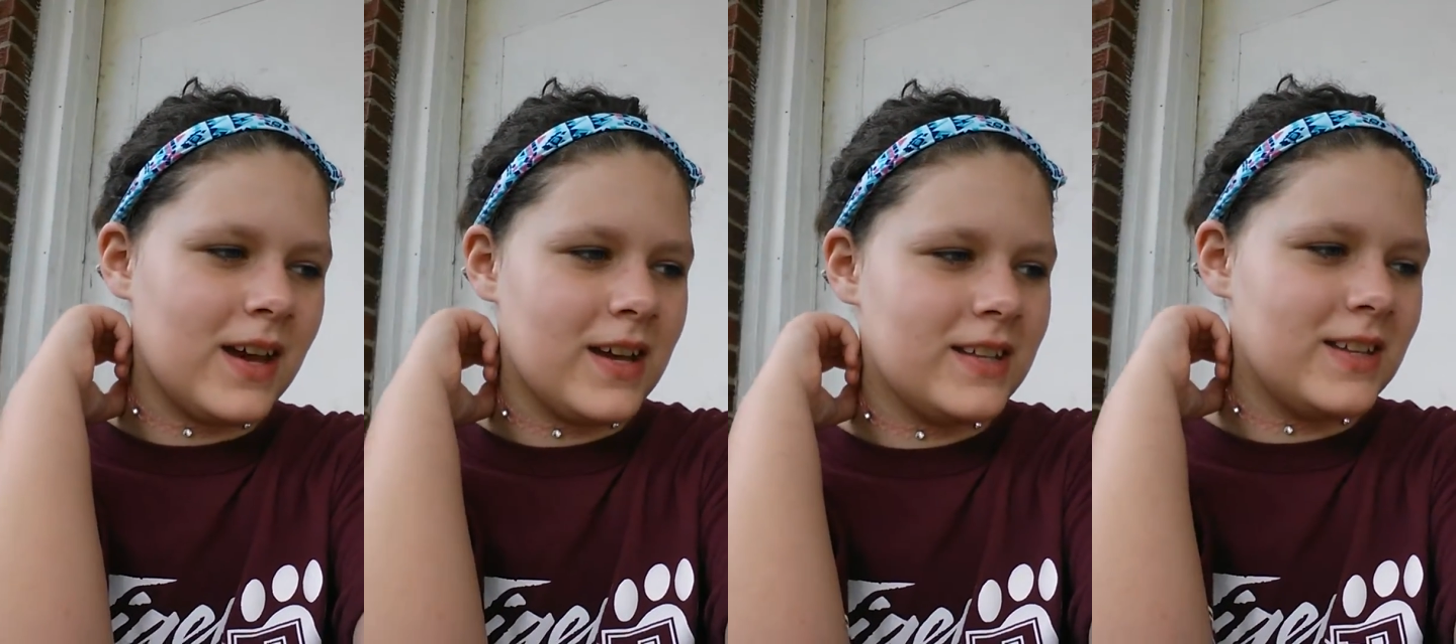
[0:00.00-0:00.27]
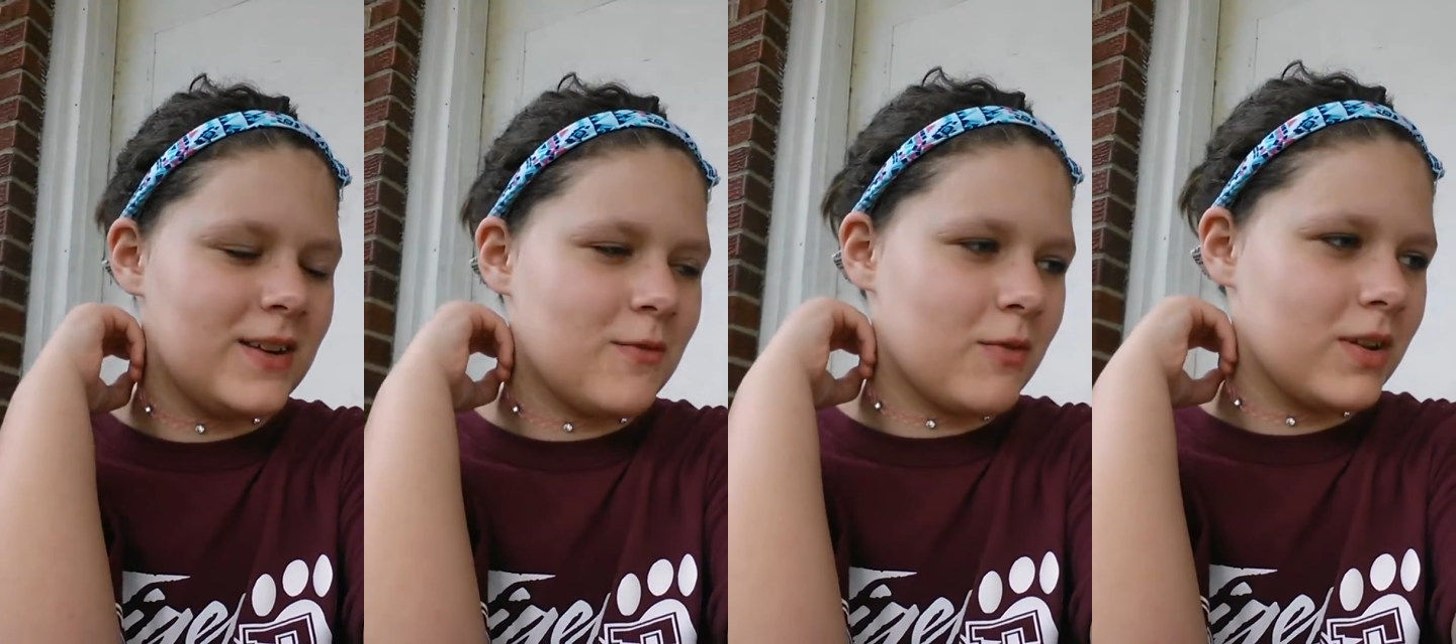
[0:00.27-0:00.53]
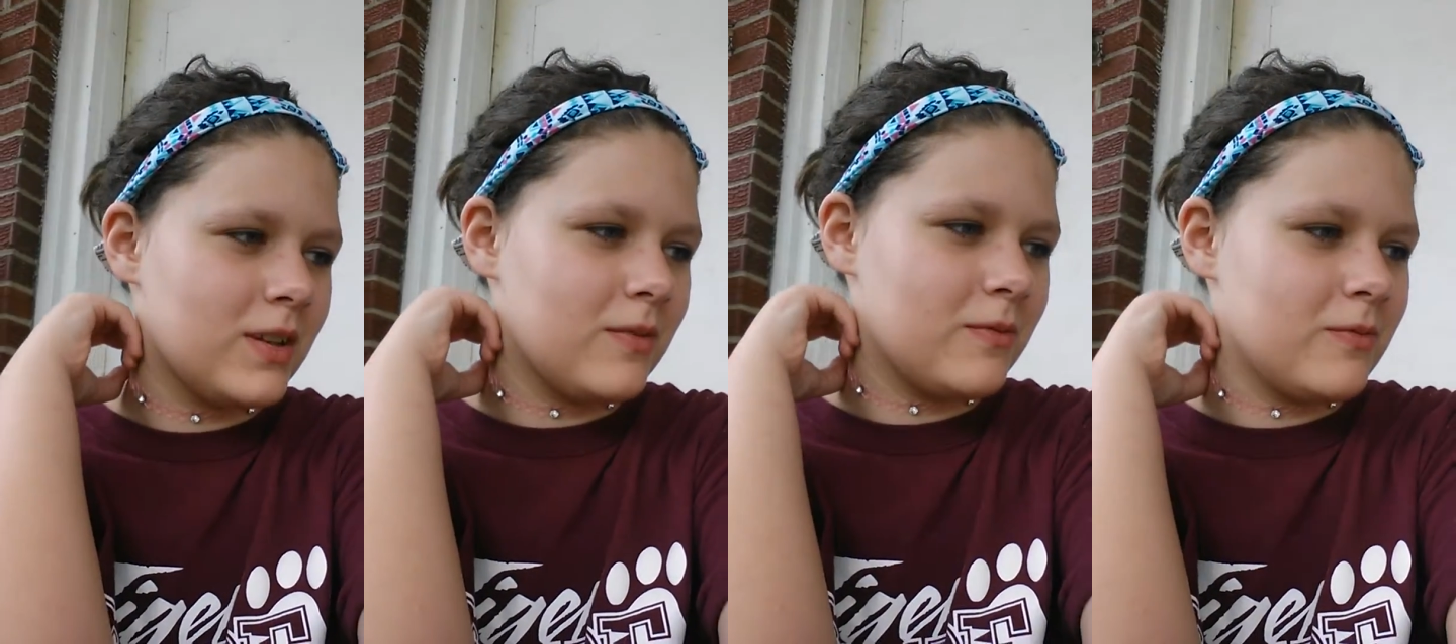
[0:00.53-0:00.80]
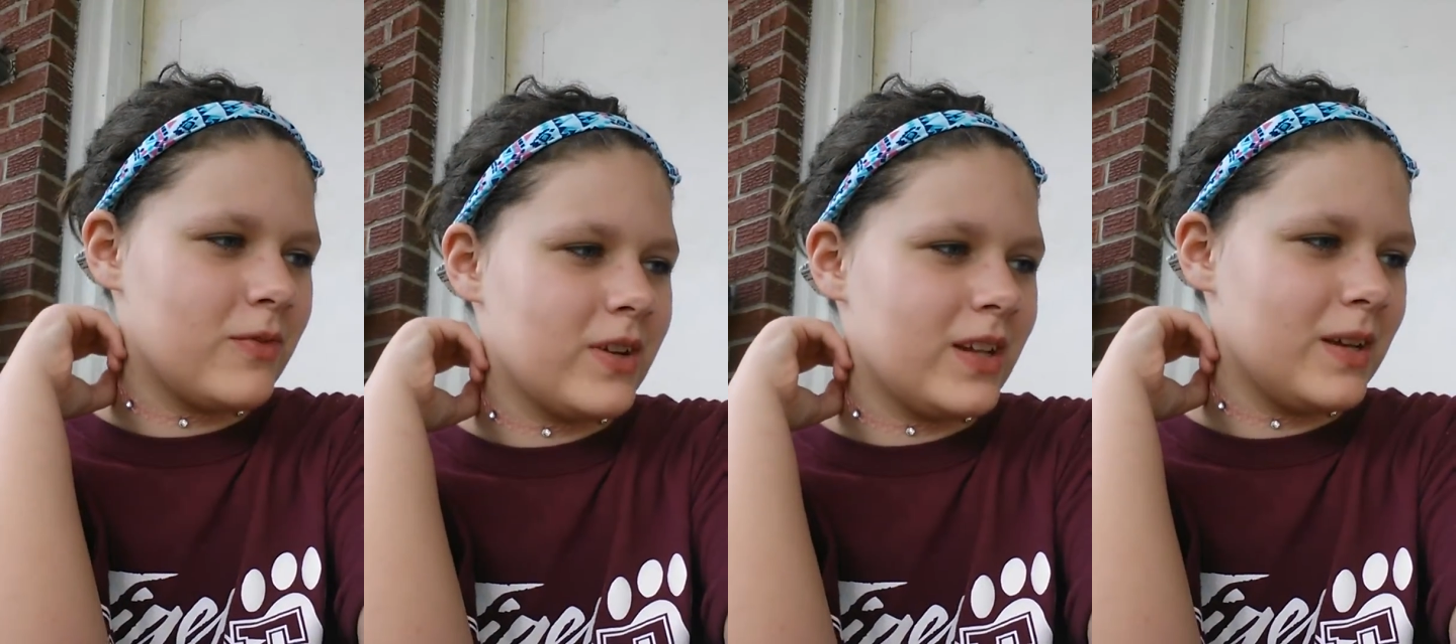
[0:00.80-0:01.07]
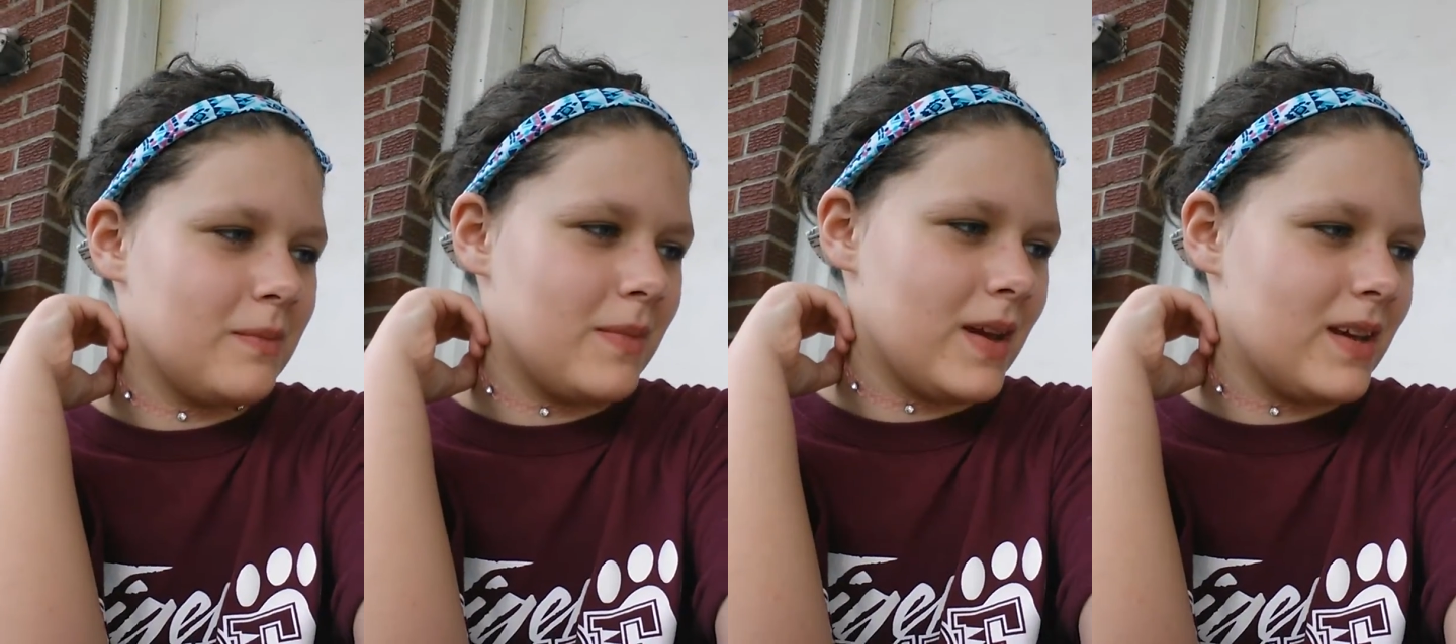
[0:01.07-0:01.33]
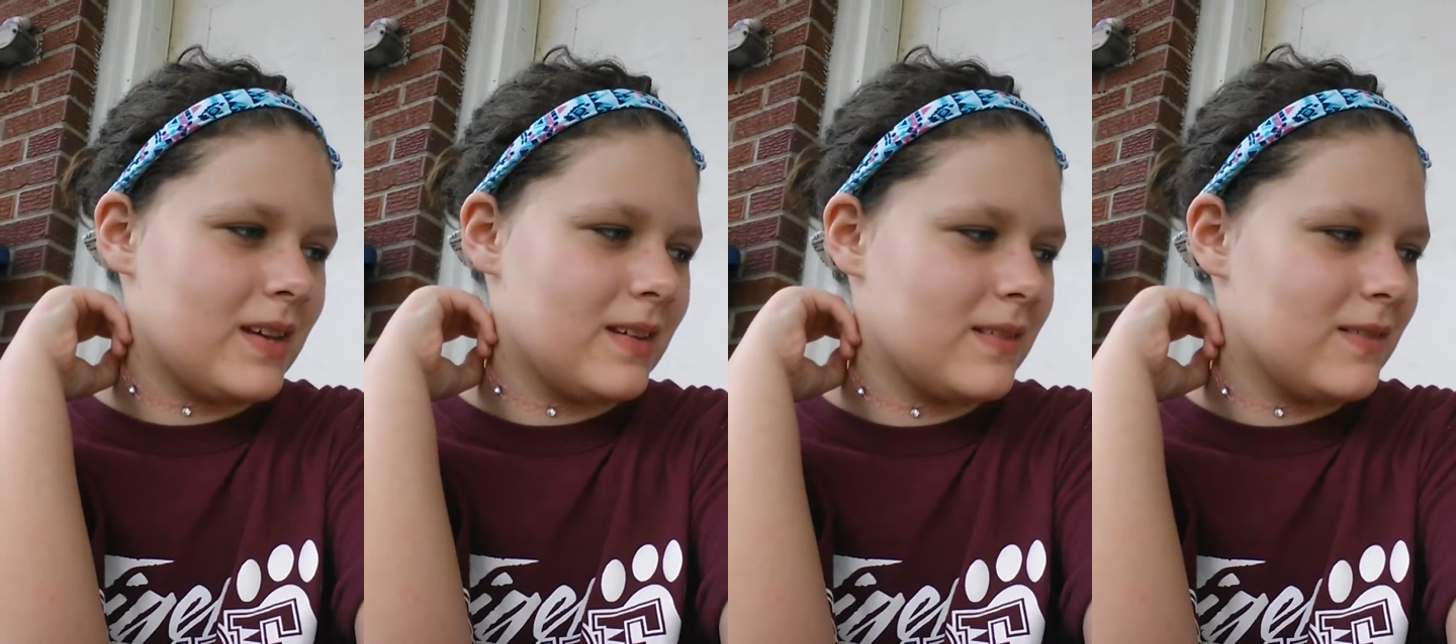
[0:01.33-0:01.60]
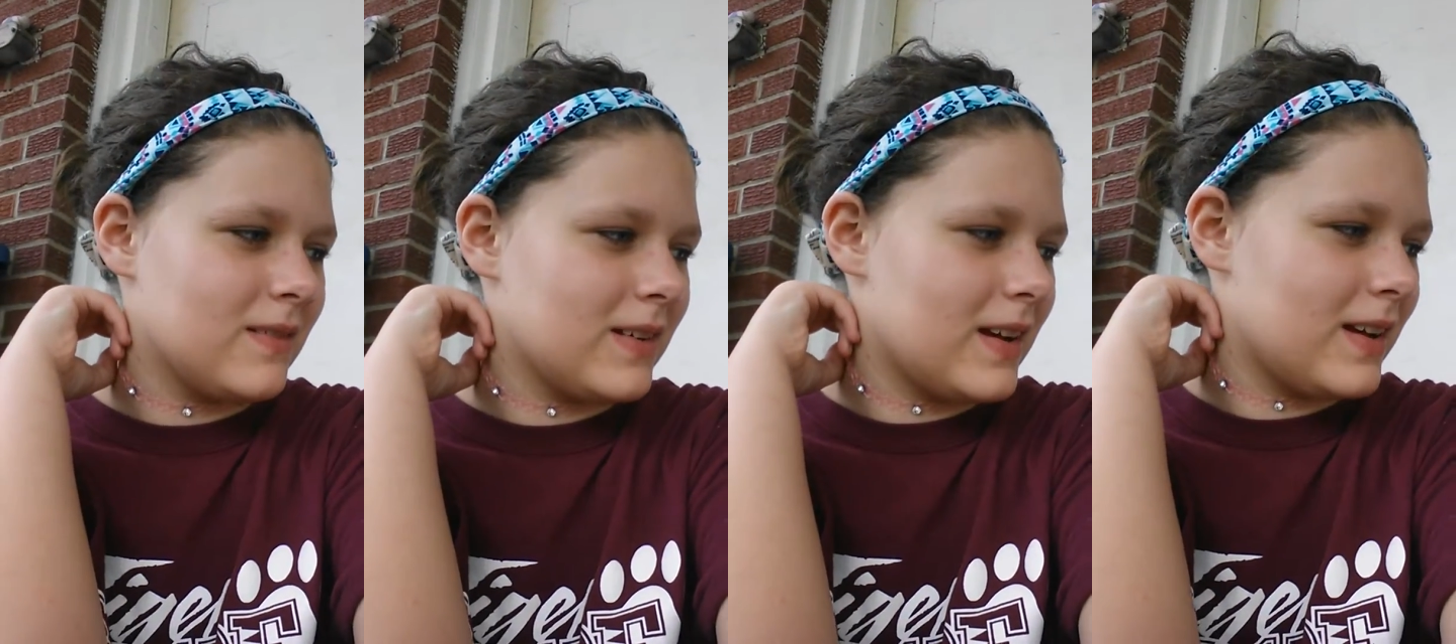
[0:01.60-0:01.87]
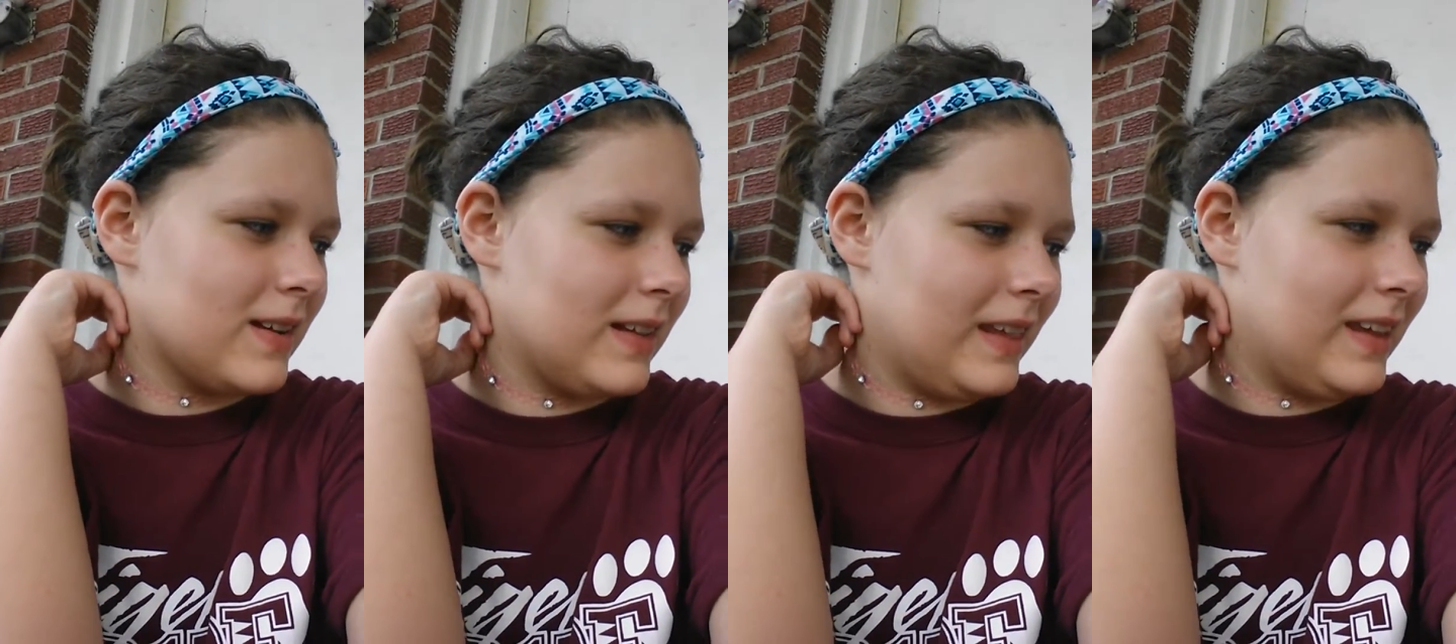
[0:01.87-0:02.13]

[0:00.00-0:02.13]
I didn't want to really make it uh,